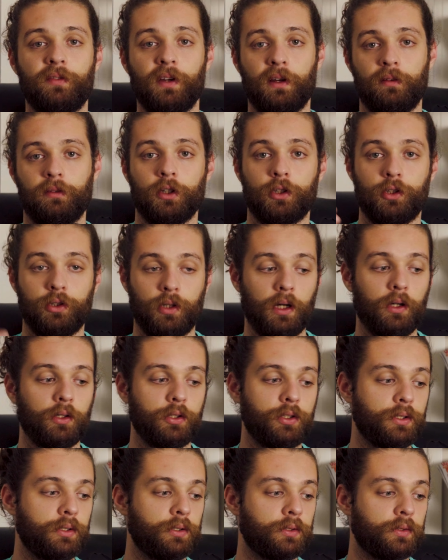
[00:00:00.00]
favorite trail
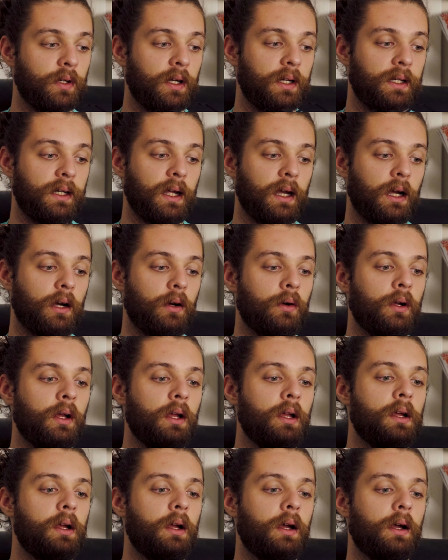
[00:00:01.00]
shoes right now.
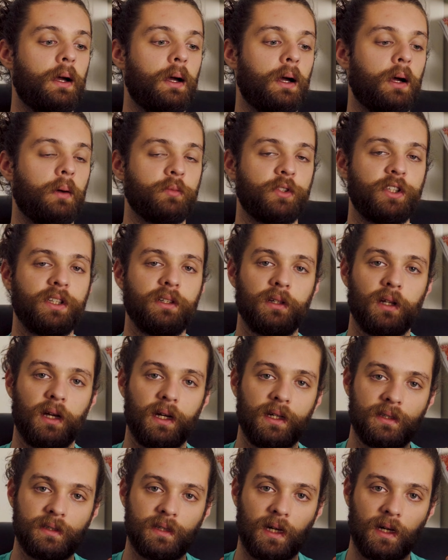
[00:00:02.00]
She
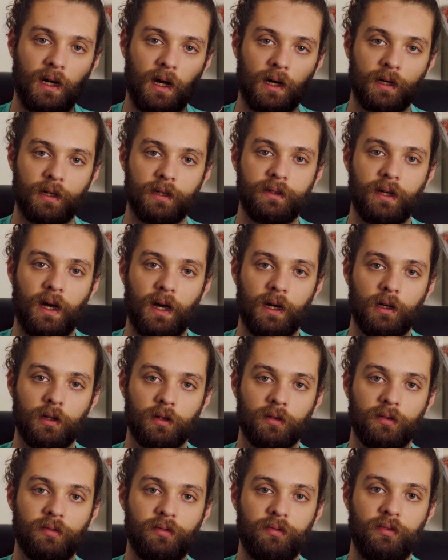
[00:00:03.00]
likes that kind of
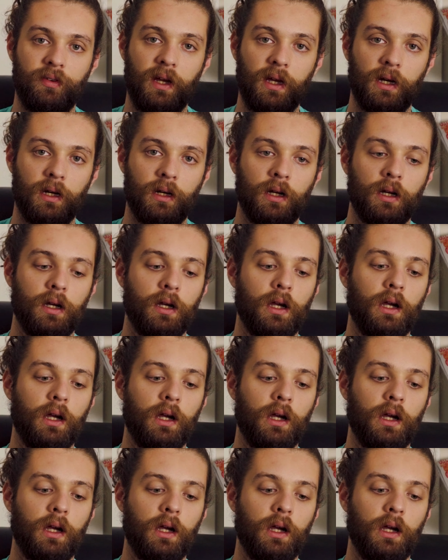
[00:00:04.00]
tighter fit.